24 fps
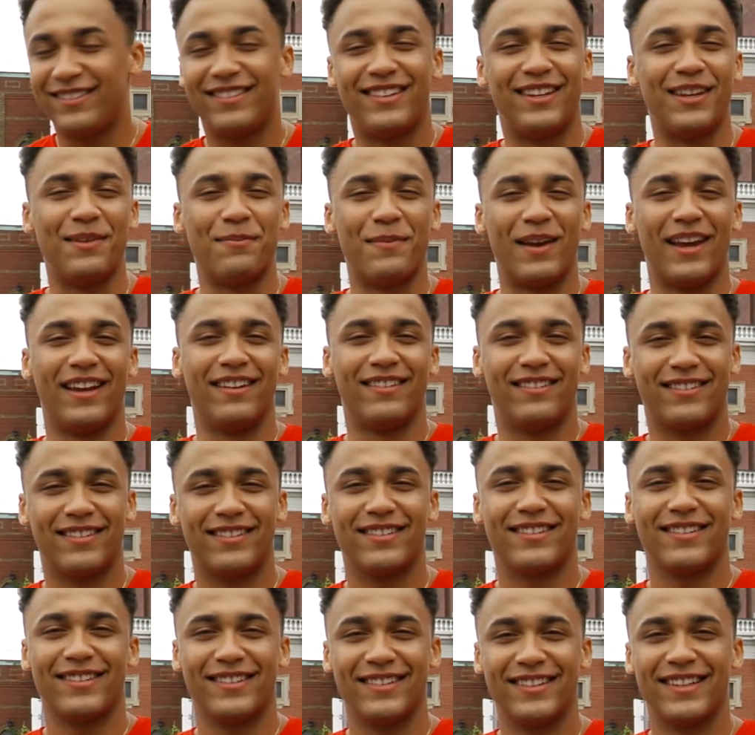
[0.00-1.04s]

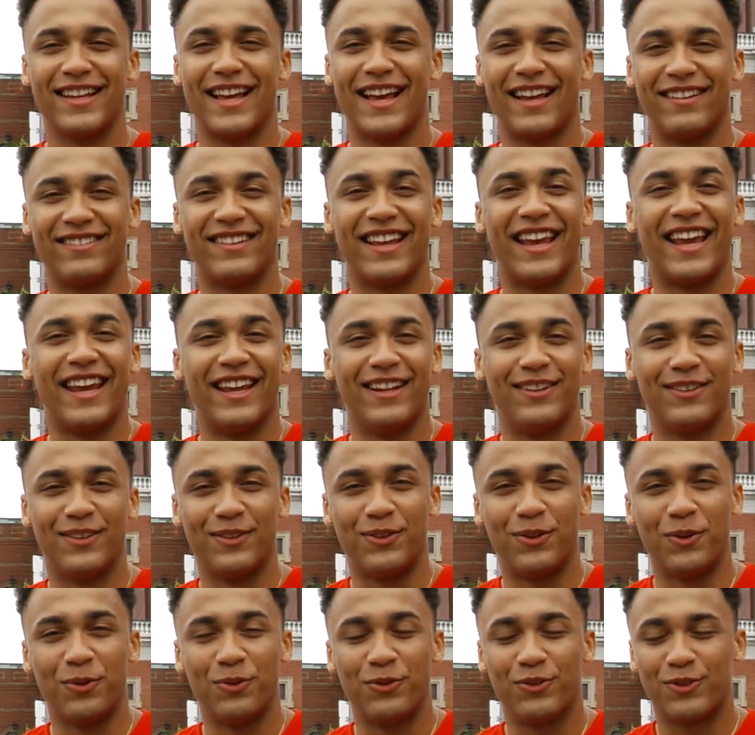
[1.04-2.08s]
teammates as aid to
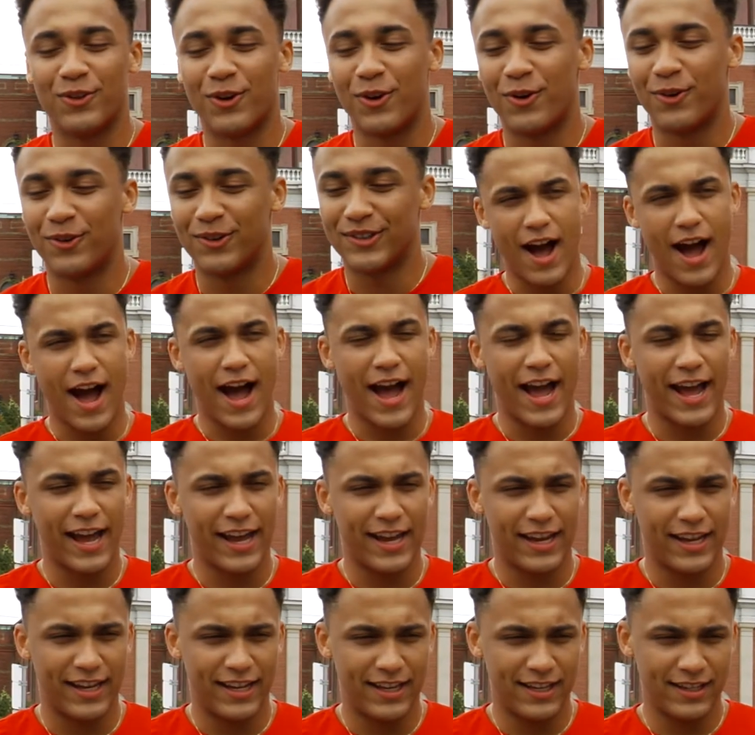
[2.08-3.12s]
do so.
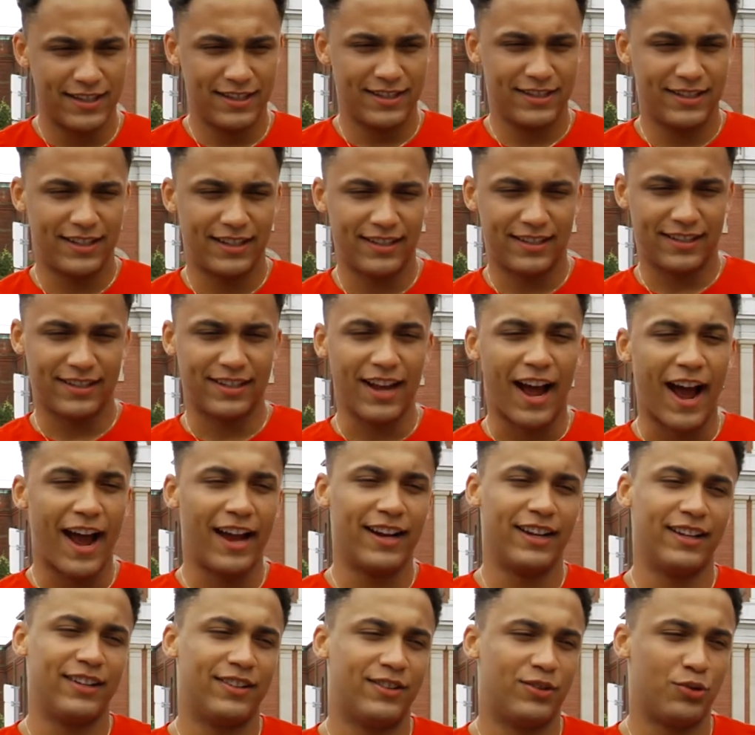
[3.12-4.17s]
I
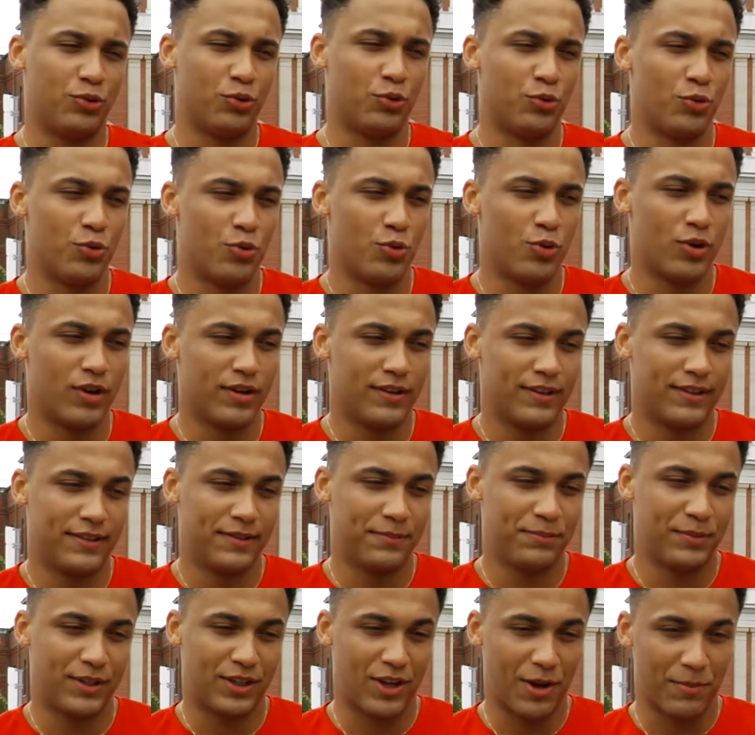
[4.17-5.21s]
decided
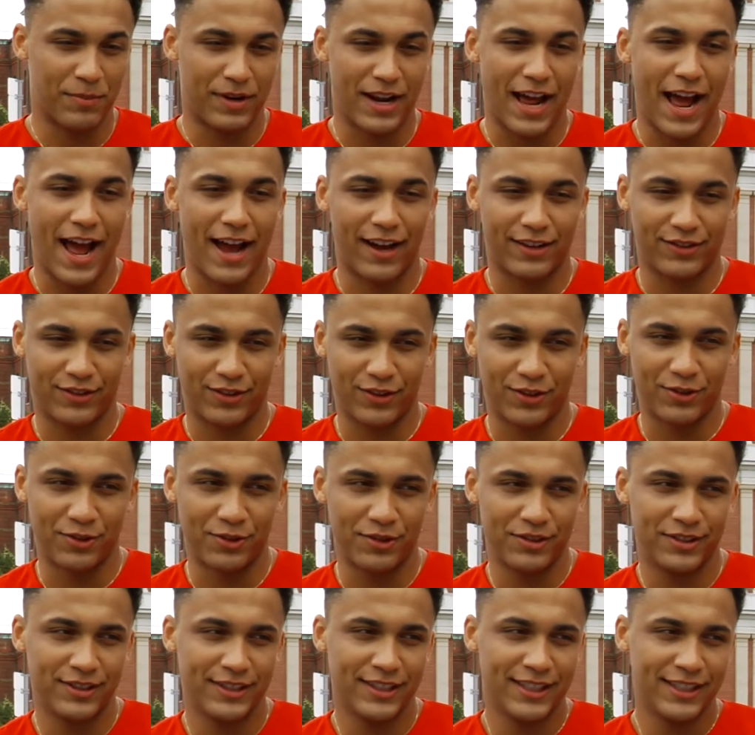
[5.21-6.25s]
to become an
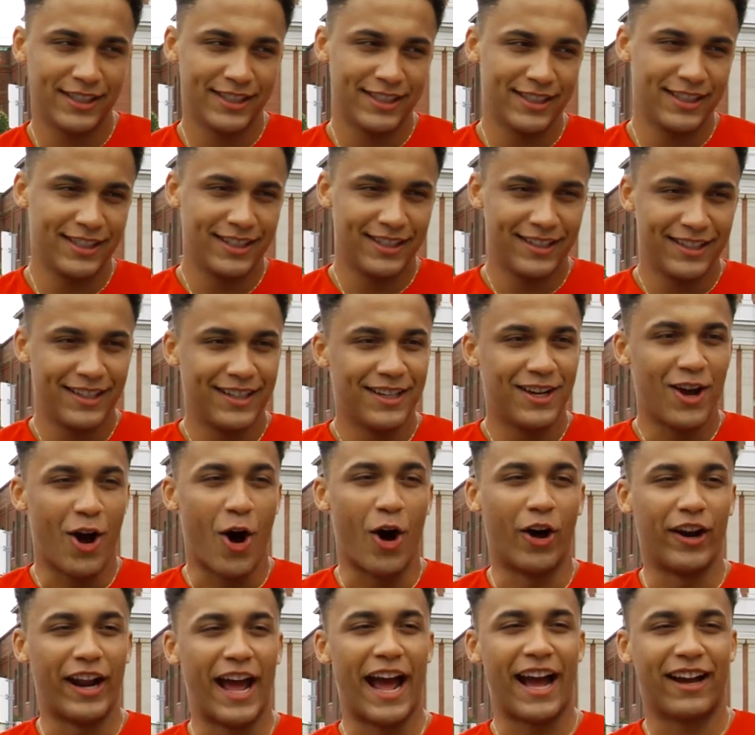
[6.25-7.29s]
actor
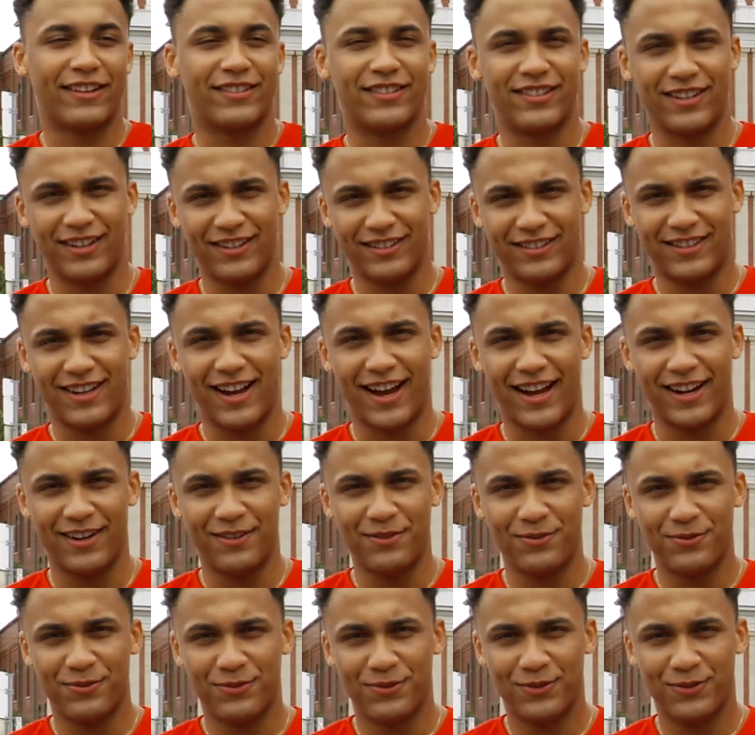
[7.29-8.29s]
on accident, kind of.